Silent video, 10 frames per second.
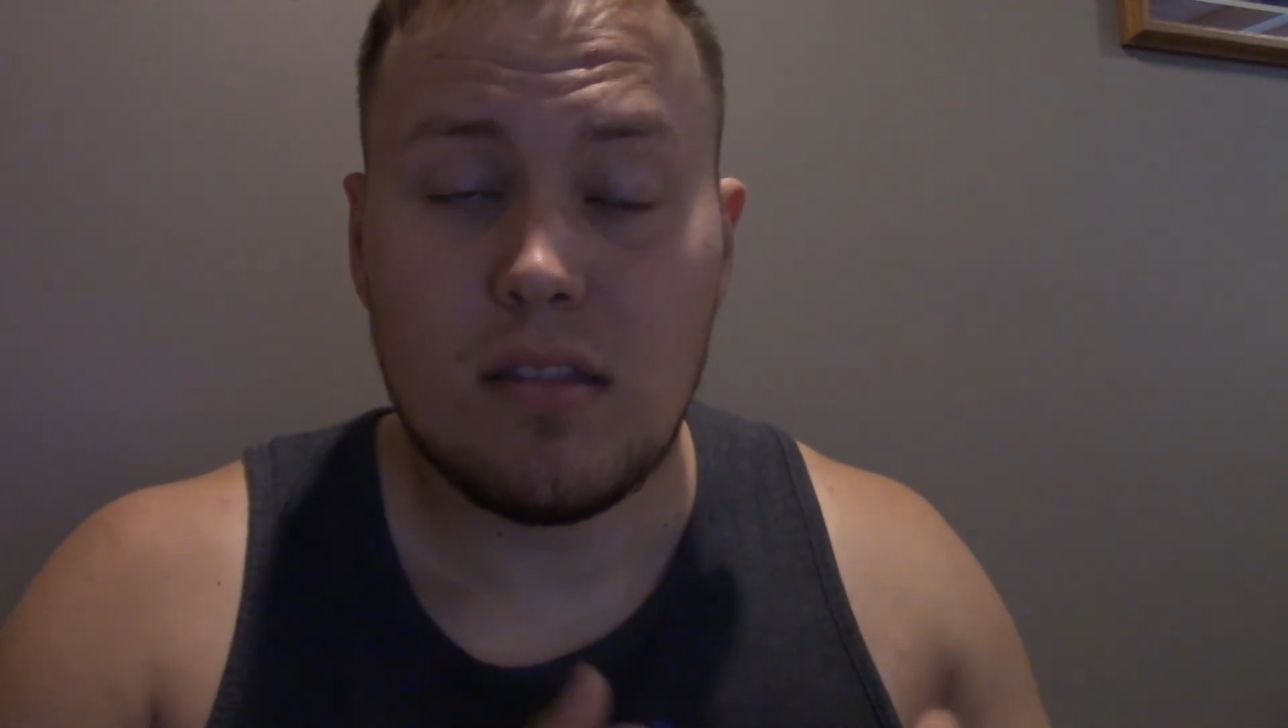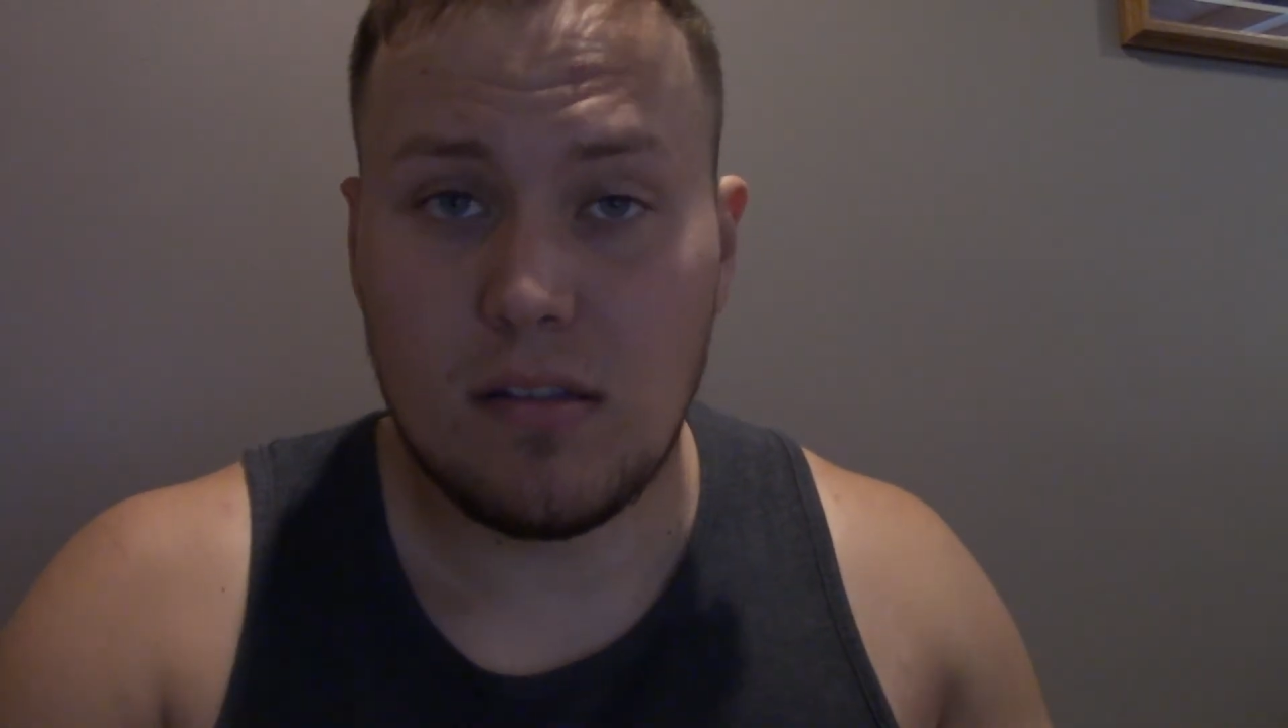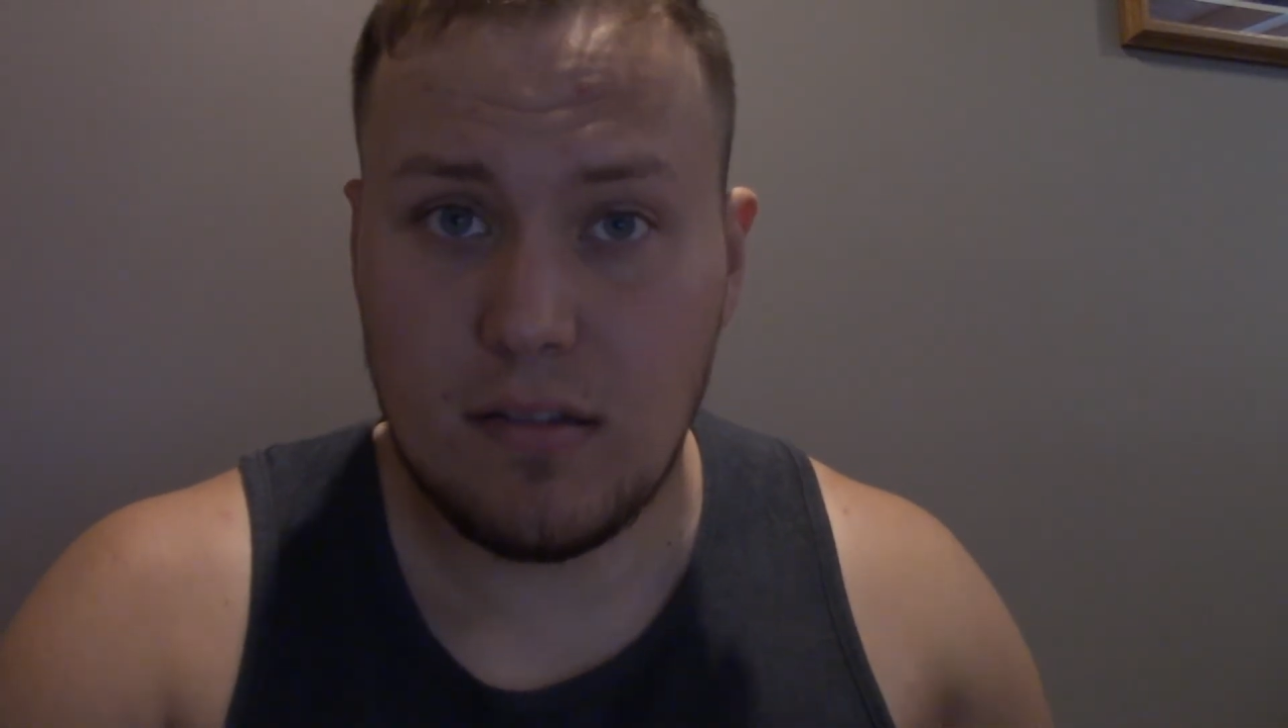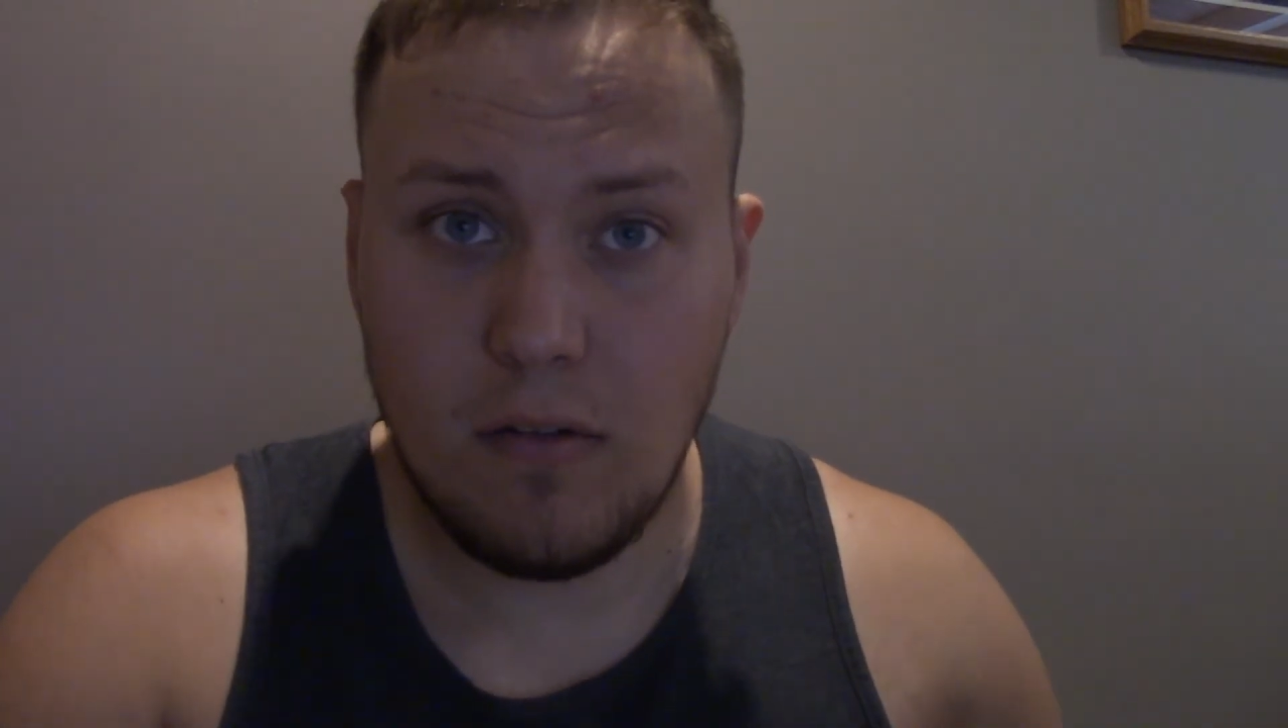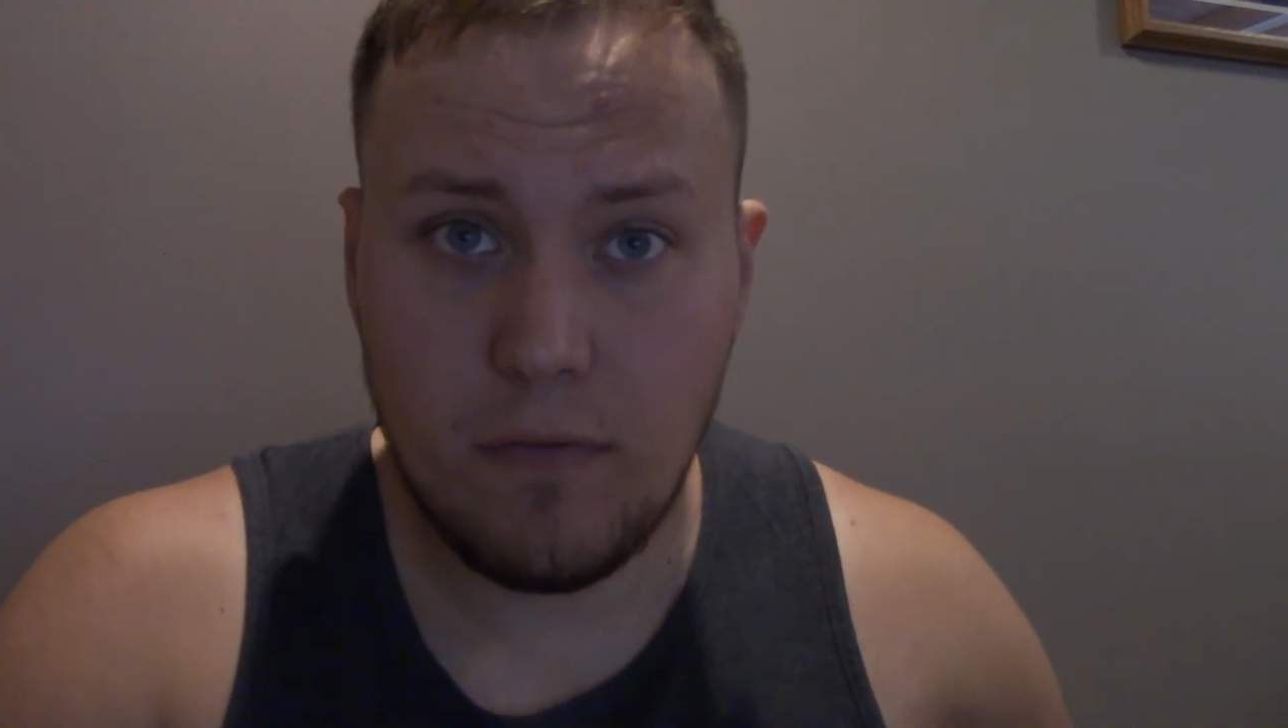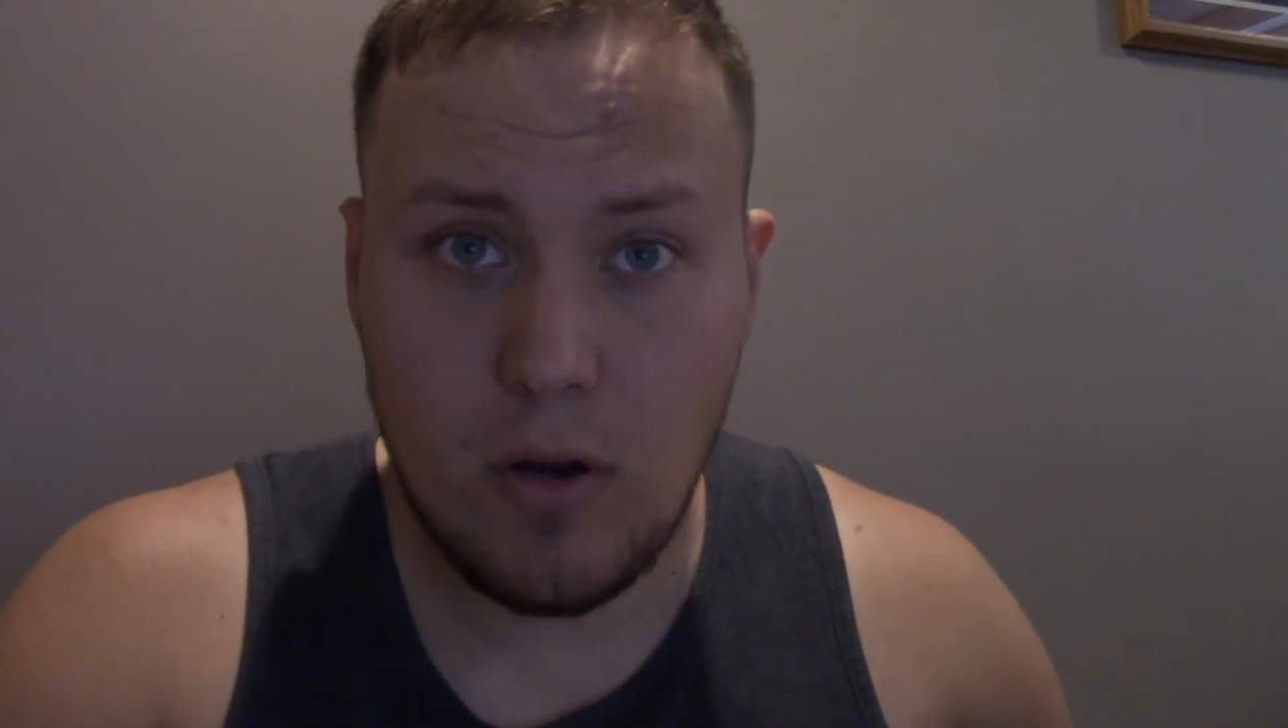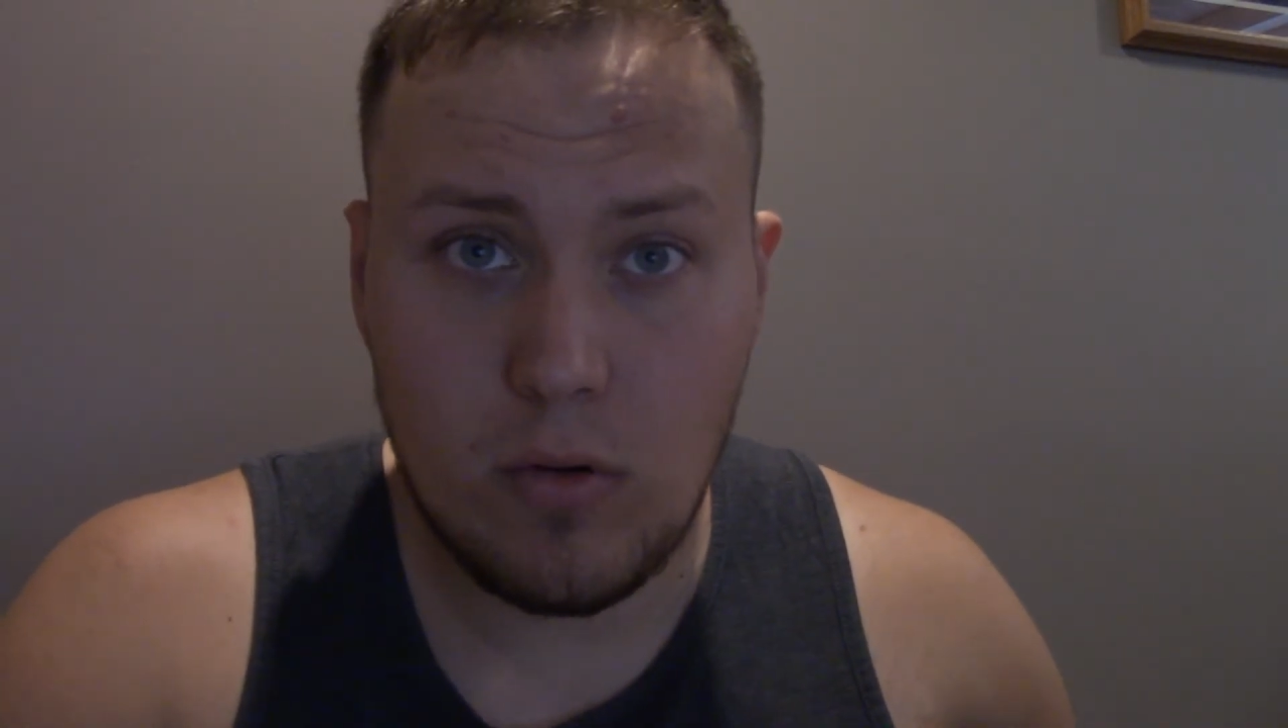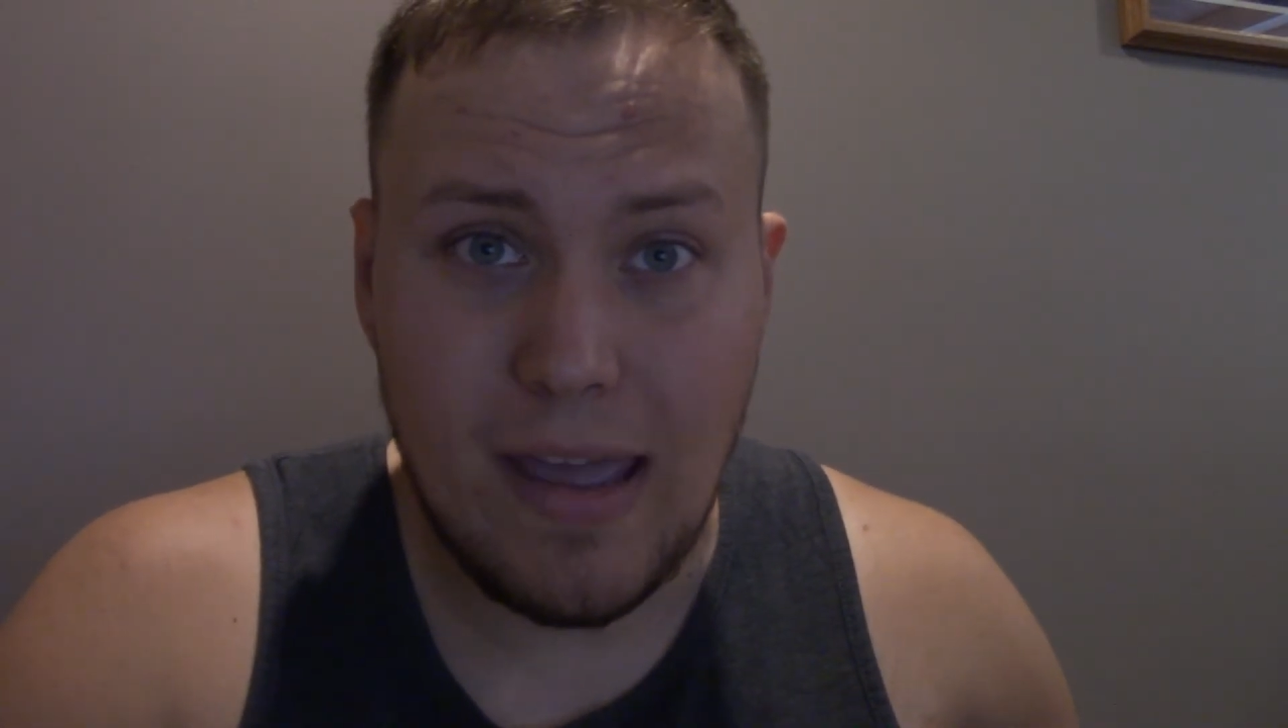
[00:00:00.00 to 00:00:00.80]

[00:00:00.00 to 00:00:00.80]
the Silk Road